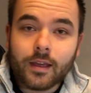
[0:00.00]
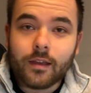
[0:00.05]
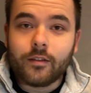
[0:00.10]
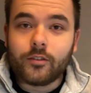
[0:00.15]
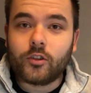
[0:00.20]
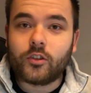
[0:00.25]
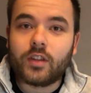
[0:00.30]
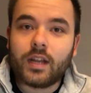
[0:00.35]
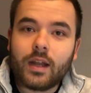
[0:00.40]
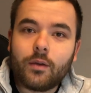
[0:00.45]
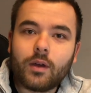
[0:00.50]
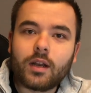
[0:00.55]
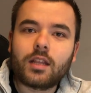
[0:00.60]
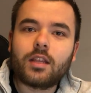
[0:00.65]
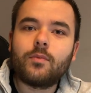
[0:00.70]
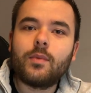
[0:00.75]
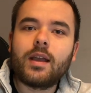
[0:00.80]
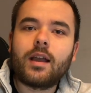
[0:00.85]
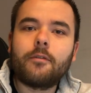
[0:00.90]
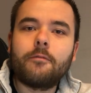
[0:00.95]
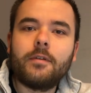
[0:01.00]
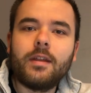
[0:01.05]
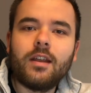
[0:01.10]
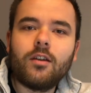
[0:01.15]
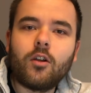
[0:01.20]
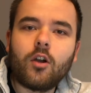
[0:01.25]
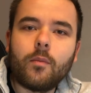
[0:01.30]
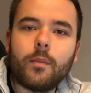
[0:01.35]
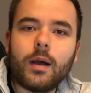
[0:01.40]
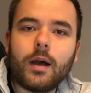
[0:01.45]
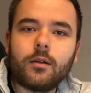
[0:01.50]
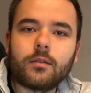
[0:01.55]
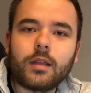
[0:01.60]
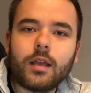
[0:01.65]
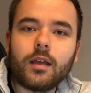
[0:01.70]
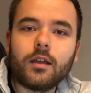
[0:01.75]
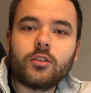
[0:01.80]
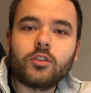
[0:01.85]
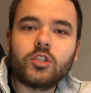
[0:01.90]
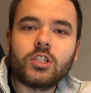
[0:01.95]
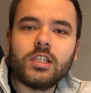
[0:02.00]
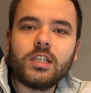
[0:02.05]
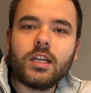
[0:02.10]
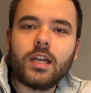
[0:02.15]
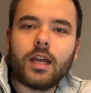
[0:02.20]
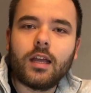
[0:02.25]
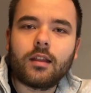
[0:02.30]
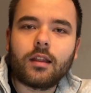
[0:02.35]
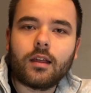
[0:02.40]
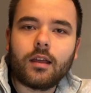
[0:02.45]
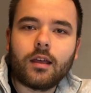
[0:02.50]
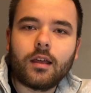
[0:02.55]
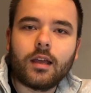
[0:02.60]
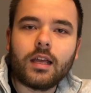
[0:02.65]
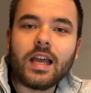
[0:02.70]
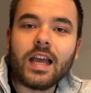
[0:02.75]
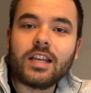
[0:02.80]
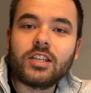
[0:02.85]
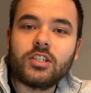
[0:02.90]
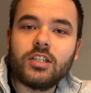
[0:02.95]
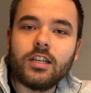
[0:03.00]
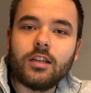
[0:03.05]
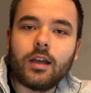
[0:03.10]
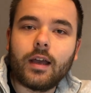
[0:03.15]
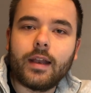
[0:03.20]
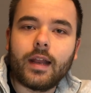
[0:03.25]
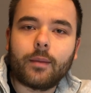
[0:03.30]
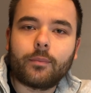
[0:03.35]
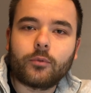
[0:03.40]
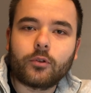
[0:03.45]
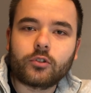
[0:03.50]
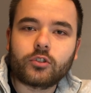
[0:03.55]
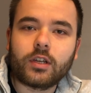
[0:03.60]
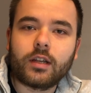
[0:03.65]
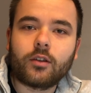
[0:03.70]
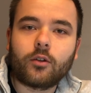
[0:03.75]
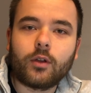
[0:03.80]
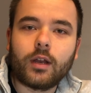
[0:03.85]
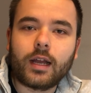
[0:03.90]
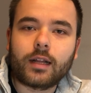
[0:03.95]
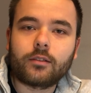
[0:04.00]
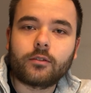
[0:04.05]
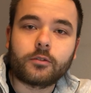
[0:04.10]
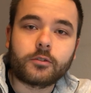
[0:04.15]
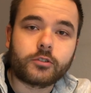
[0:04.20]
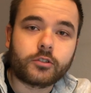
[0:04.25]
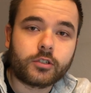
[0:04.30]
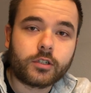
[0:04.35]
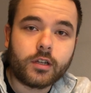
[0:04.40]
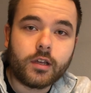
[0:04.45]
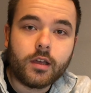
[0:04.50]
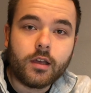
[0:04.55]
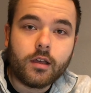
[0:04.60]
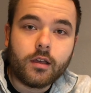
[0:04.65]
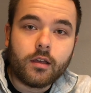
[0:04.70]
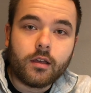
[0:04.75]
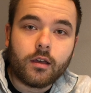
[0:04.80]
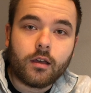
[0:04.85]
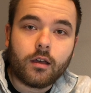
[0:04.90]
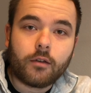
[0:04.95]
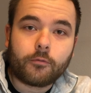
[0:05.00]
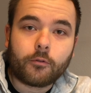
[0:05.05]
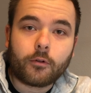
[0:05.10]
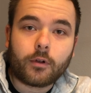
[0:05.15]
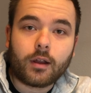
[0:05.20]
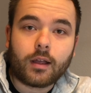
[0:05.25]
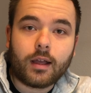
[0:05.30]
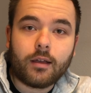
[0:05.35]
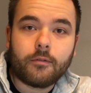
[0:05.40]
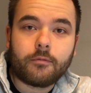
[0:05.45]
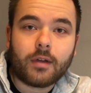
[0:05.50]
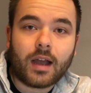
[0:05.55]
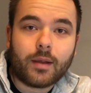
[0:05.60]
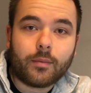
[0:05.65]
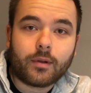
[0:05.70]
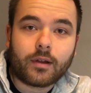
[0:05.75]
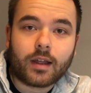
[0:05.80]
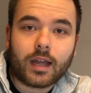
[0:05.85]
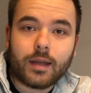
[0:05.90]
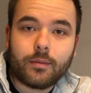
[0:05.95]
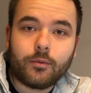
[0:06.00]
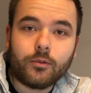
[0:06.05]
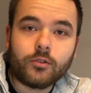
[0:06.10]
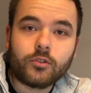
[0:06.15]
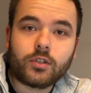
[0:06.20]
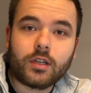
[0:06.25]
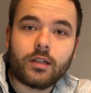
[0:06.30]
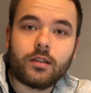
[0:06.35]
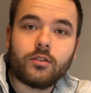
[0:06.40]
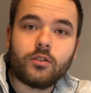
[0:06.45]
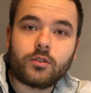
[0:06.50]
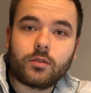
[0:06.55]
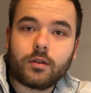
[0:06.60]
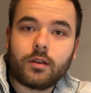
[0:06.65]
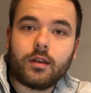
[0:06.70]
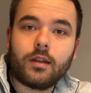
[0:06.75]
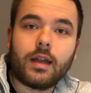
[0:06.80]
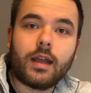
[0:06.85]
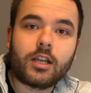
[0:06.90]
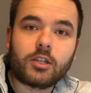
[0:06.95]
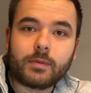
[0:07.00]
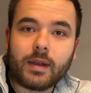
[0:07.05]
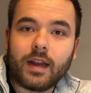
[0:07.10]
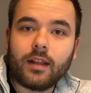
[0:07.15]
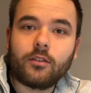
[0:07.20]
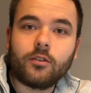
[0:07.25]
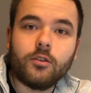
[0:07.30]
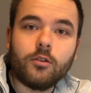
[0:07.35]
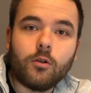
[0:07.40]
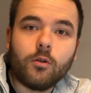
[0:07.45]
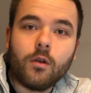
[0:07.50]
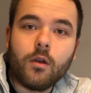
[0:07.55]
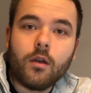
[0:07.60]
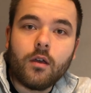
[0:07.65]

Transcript: So today I wanted to make a video about LC and SC adapters and connectors for fiber cables, and just explaining to you